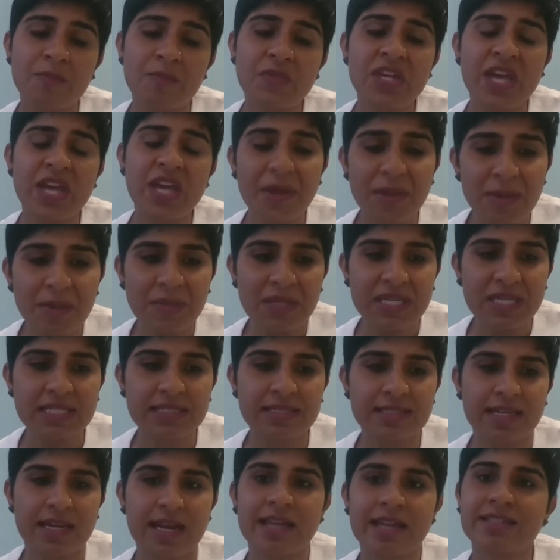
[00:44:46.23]
The other
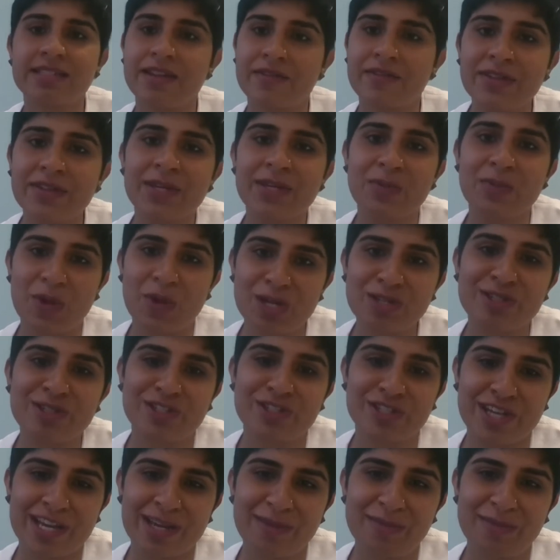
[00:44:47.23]
piece that I definitely want
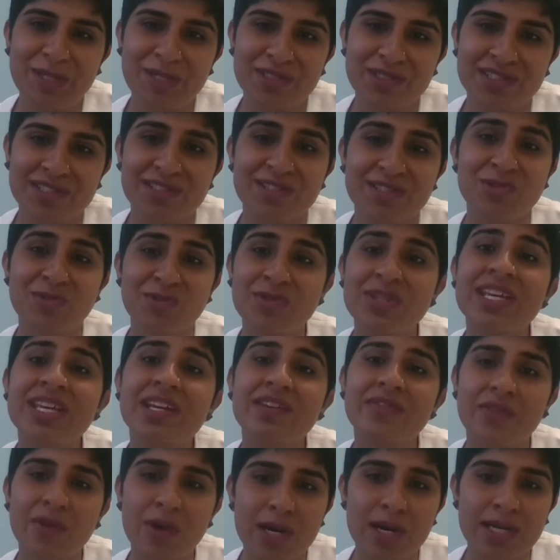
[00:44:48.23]
to share, because it's
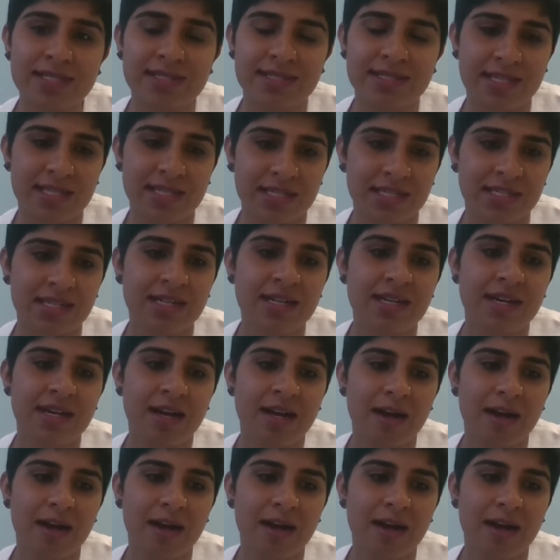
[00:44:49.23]
unique for us here